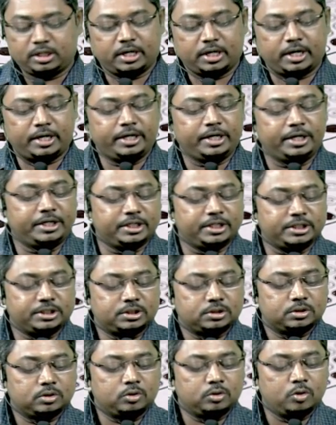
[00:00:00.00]
and it
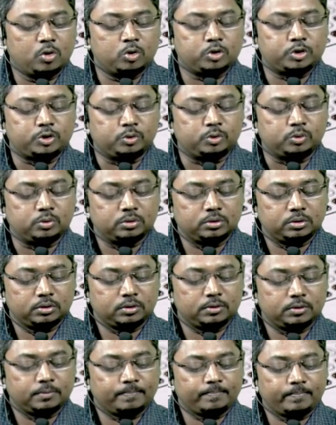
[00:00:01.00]
is goes to
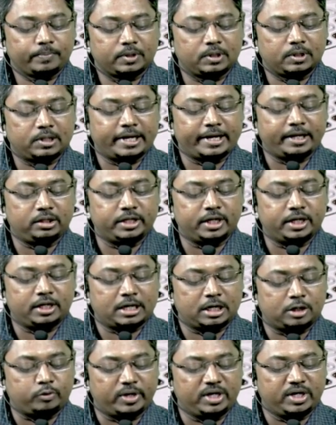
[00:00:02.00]
like there
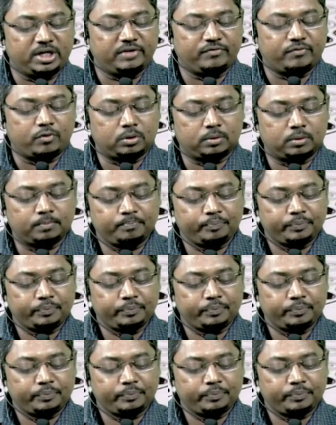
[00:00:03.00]
are 24